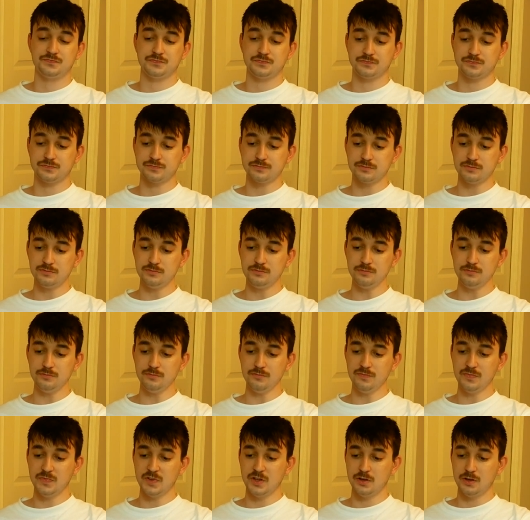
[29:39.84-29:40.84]

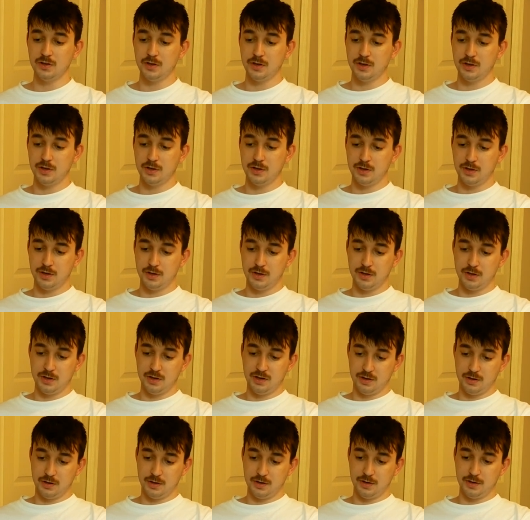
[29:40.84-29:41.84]

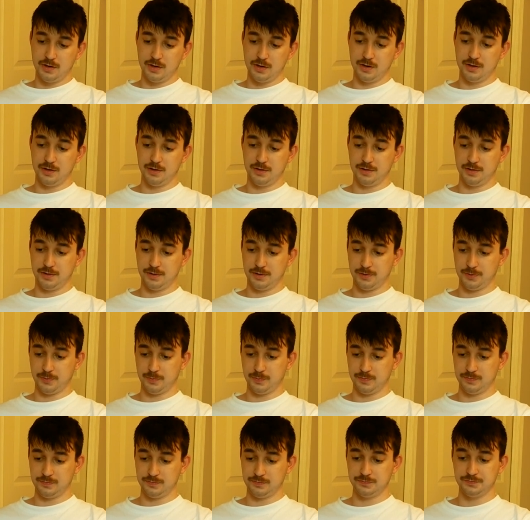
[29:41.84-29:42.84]

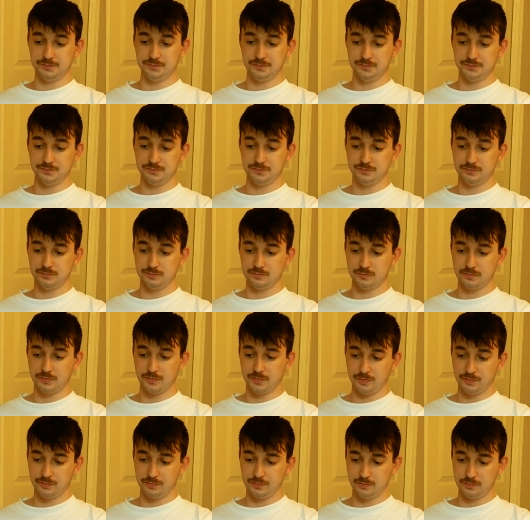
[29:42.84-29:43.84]

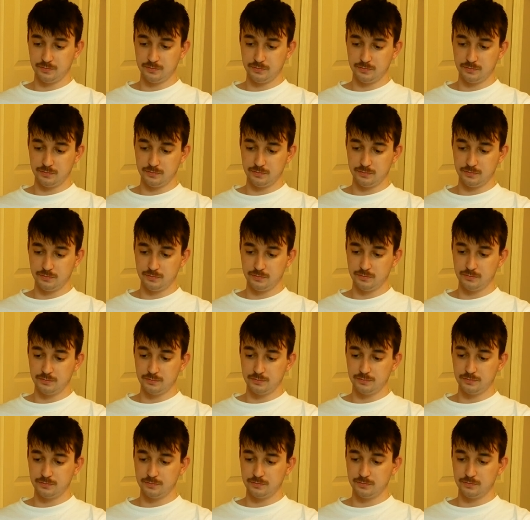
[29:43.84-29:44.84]

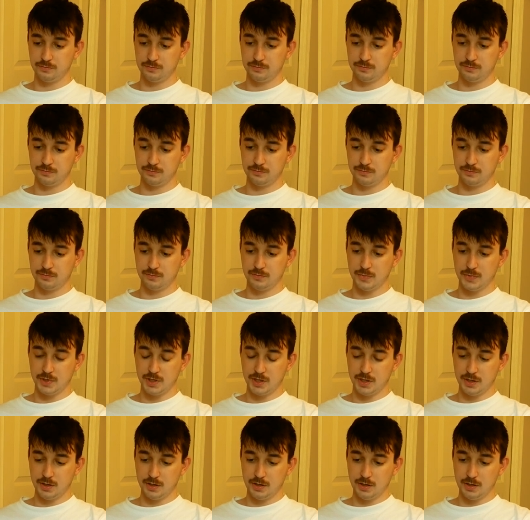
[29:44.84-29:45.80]
Nobody speaks.